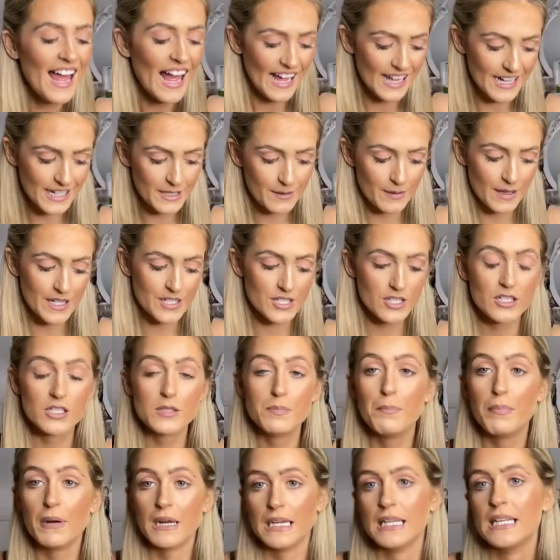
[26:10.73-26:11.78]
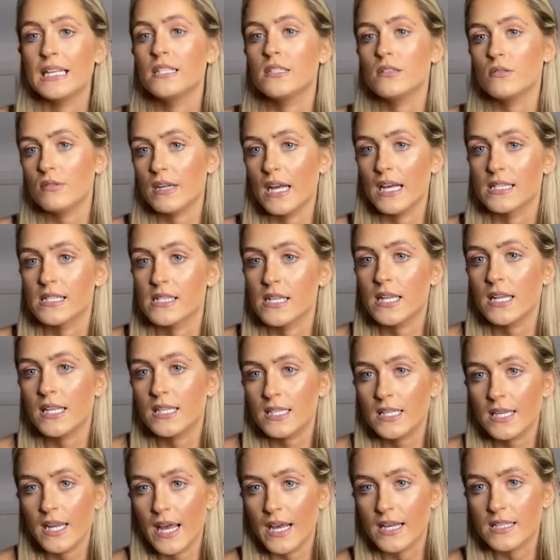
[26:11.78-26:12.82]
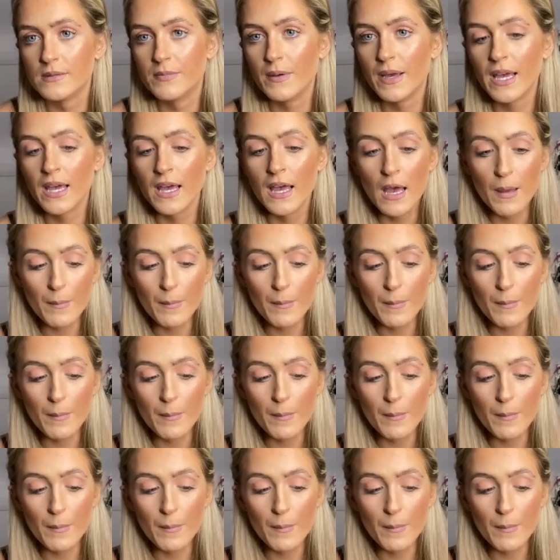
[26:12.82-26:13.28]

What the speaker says: questions, please don't hesitate to text me,